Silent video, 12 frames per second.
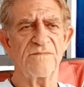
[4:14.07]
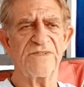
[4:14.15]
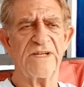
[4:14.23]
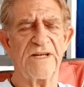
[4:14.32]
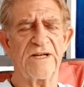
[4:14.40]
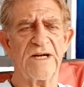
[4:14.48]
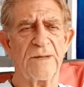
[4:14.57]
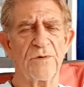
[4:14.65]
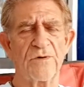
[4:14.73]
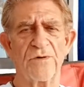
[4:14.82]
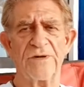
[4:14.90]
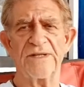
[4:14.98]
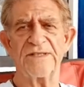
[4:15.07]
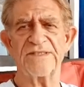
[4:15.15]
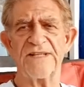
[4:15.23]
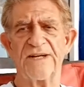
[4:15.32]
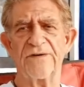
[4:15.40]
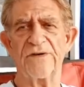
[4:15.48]
say, Cabo Corrientes,
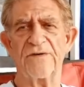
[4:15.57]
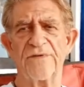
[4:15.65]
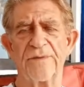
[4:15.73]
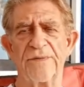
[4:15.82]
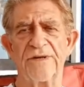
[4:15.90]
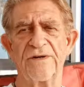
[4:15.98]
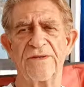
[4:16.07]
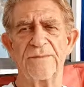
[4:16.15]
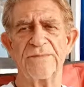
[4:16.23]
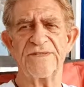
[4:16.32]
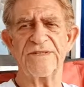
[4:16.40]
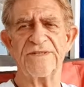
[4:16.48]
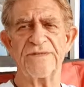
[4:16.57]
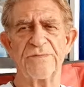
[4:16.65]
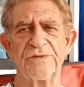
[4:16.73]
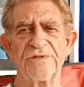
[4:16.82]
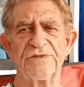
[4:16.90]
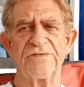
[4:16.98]
that area over there, I've been hearing they've been seeing
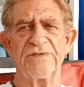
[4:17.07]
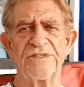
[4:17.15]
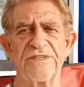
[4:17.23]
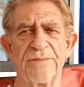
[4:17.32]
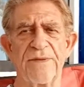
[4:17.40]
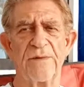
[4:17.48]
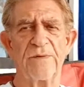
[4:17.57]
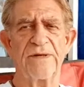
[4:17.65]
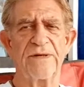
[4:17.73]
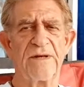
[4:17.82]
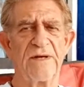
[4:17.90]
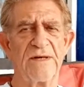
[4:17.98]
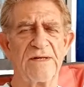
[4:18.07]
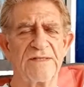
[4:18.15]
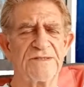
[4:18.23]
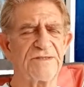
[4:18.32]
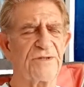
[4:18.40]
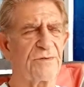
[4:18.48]
some rooster fish up that way.
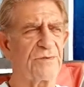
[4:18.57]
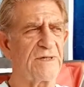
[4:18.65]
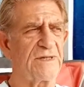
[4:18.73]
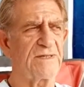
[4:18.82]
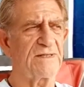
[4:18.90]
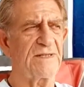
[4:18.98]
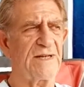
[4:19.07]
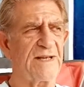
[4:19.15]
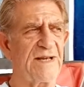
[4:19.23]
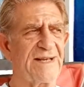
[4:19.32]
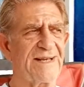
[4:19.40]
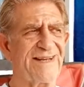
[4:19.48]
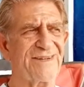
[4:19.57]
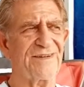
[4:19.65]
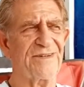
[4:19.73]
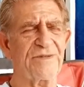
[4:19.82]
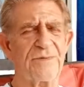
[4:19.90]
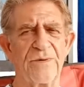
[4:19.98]
So I don't
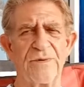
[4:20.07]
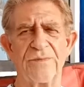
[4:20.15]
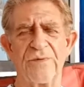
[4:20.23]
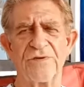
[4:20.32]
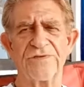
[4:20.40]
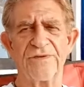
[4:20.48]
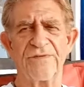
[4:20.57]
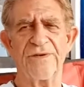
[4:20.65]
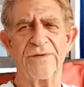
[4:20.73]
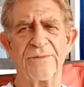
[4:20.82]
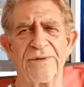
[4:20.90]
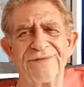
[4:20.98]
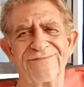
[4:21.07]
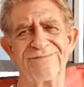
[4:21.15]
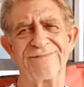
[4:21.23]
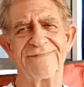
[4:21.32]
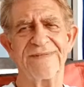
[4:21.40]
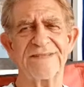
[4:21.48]
get too many reports over there, but
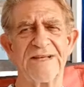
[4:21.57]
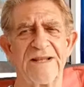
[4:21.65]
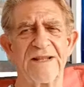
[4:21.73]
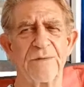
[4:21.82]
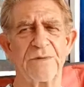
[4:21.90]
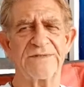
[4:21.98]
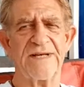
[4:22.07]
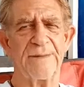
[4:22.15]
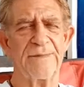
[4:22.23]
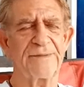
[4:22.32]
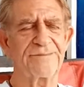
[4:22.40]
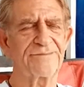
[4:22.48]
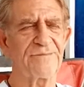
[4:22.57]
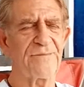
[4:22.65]
that's kind of like what's happening.